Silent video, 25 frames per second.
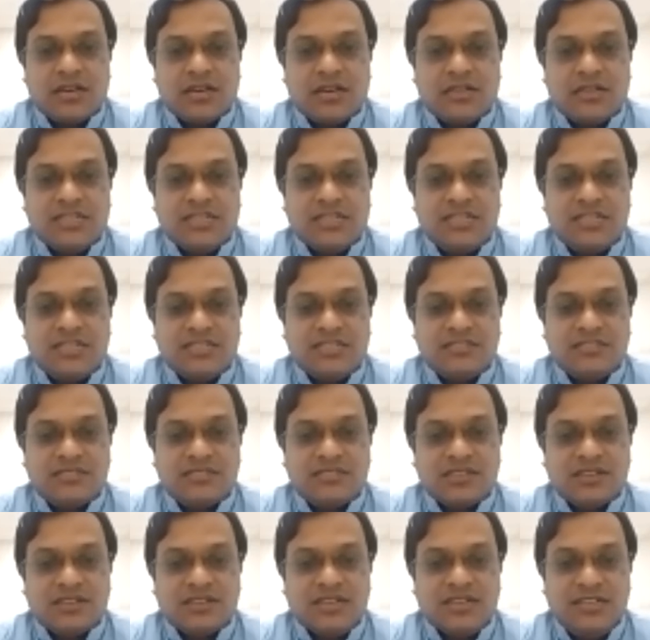it
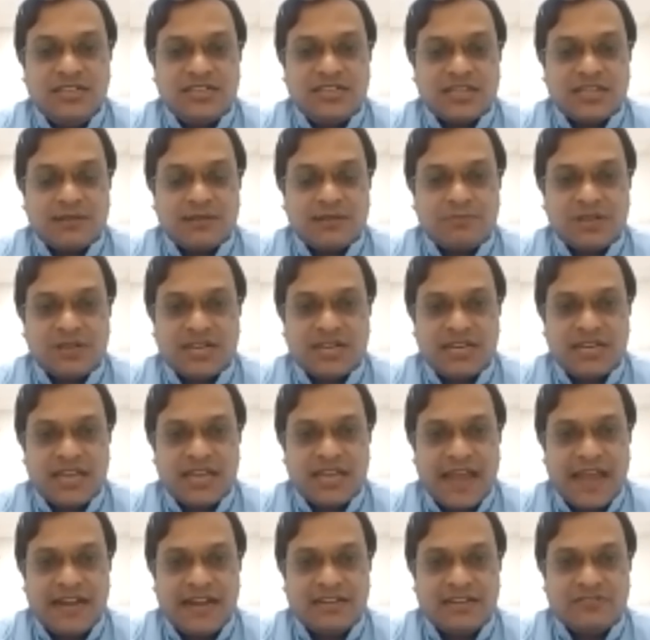is interrupted
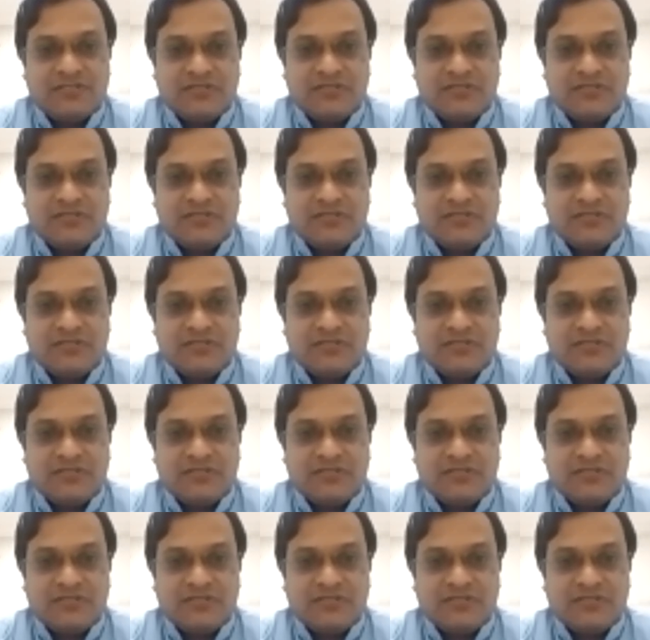at